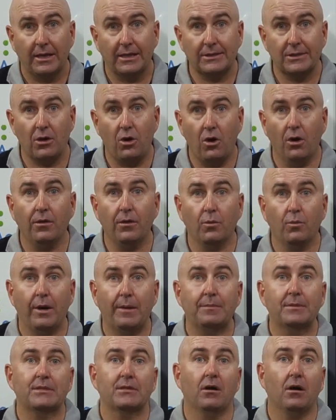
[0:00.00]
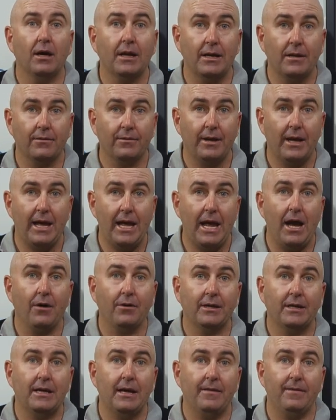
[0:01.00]
It's on the website, how
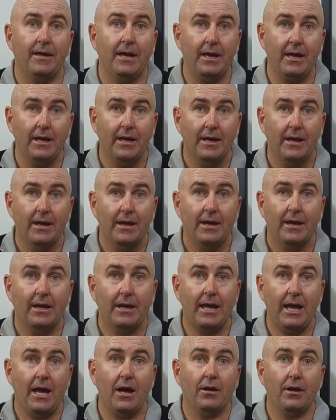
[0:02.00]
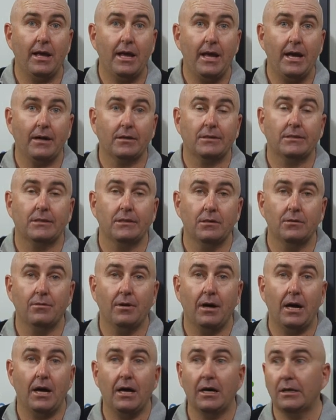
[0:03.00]
to get there and
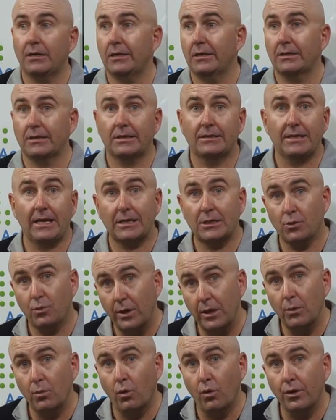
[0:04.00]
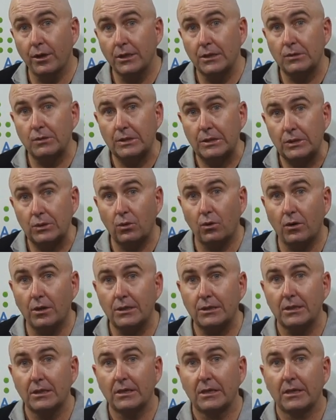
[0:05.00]
it's at Twin Waters Resort
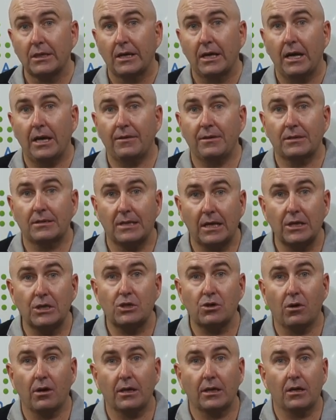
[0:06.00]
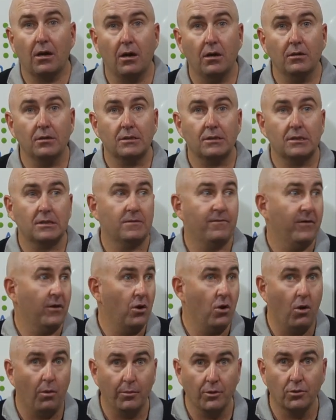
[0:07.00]
at the Sunshine Coast. It's a
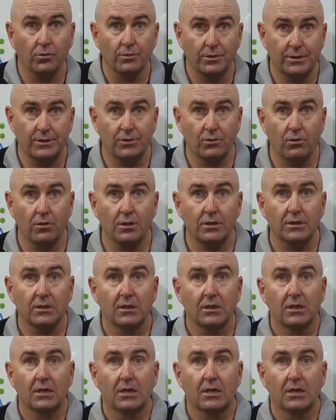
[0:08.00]
phenomenal resort.